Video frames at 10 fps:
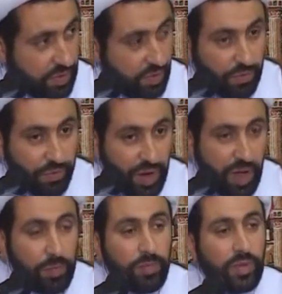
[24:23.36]

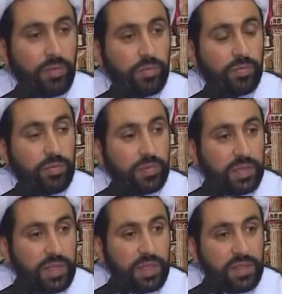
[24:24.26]
from
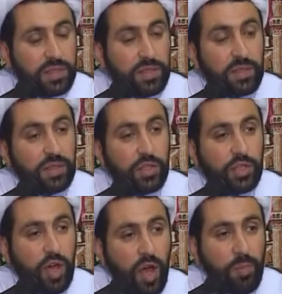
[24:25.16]
this
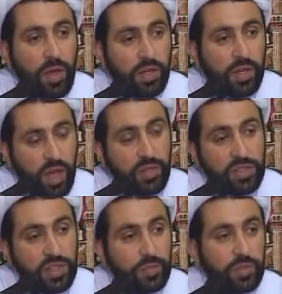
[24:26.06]
common
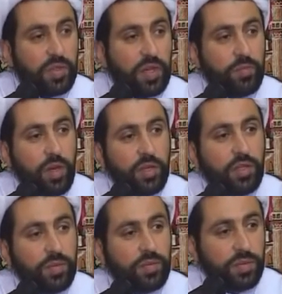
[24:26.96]
concept among
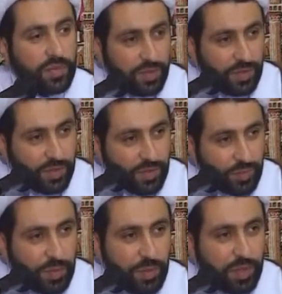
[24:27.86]

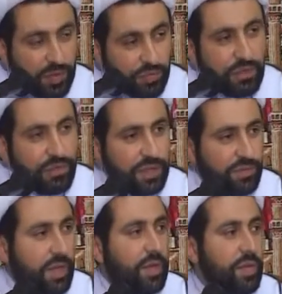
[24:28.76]
people of different
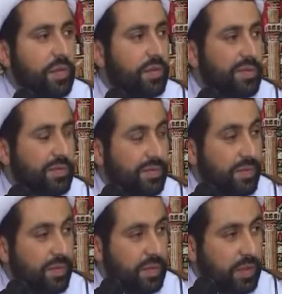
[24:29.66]
faith.
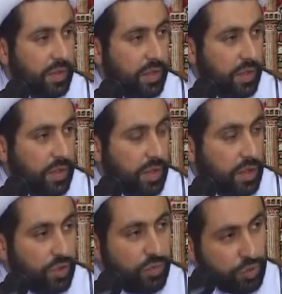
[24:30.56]

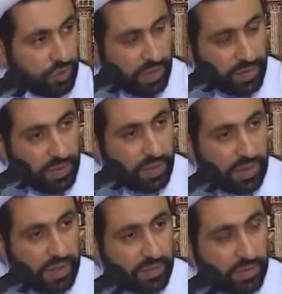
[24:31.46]
So we should not think
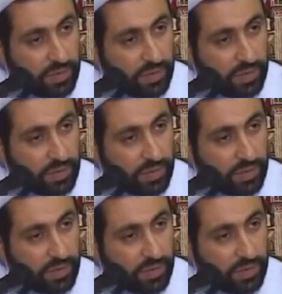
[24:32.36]
that